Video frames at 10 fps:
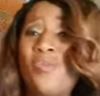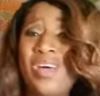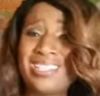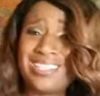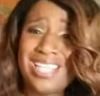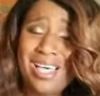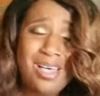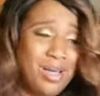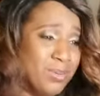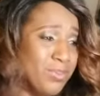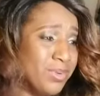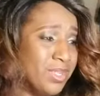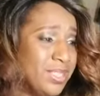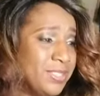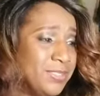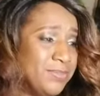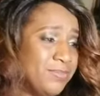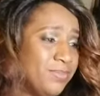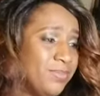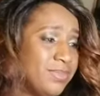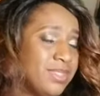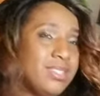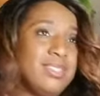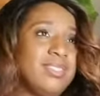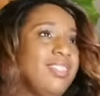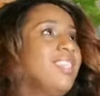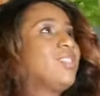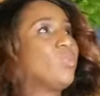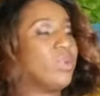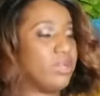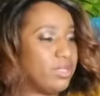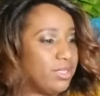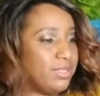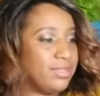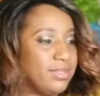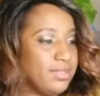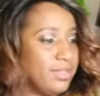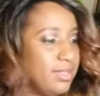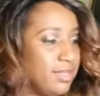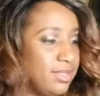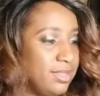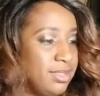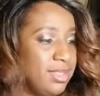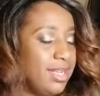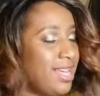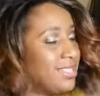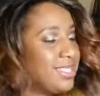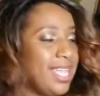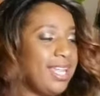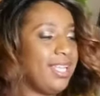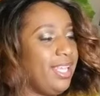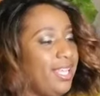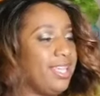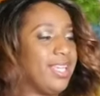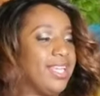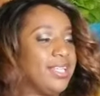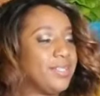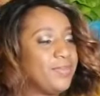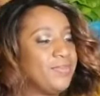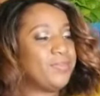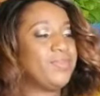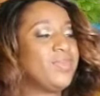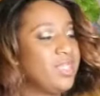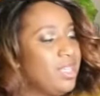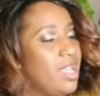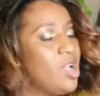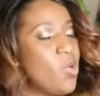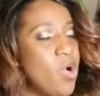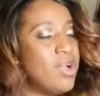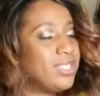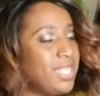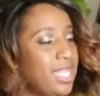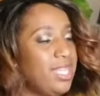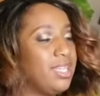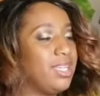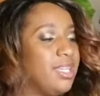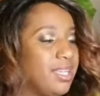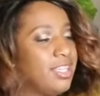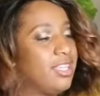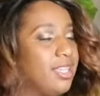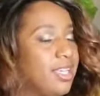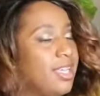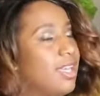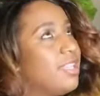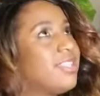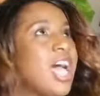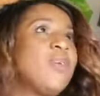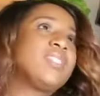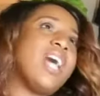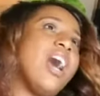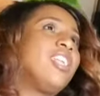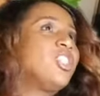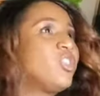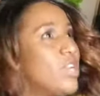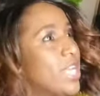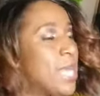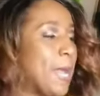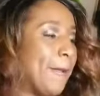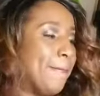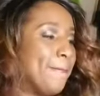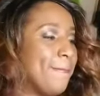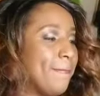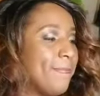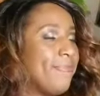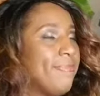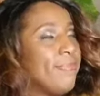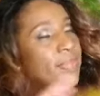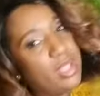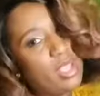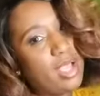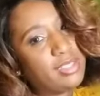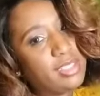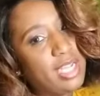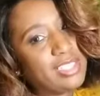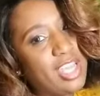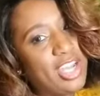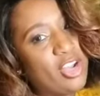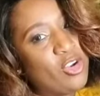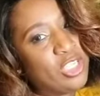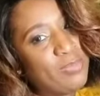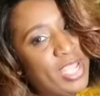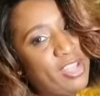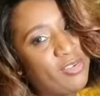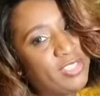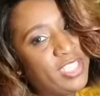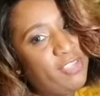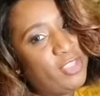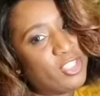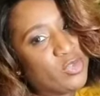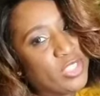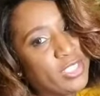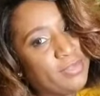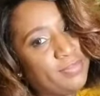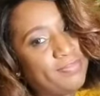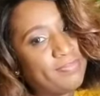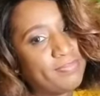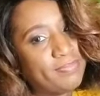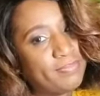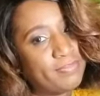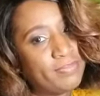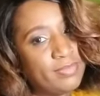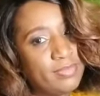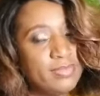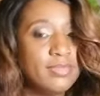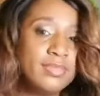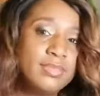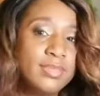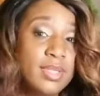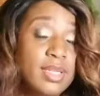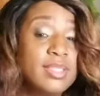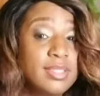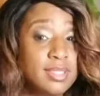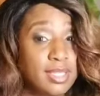what's up? This world. And I'll say it again. Quarantine. Thought it was all a dream. Until I saw that orange man on the TV screen. Hmm. Stay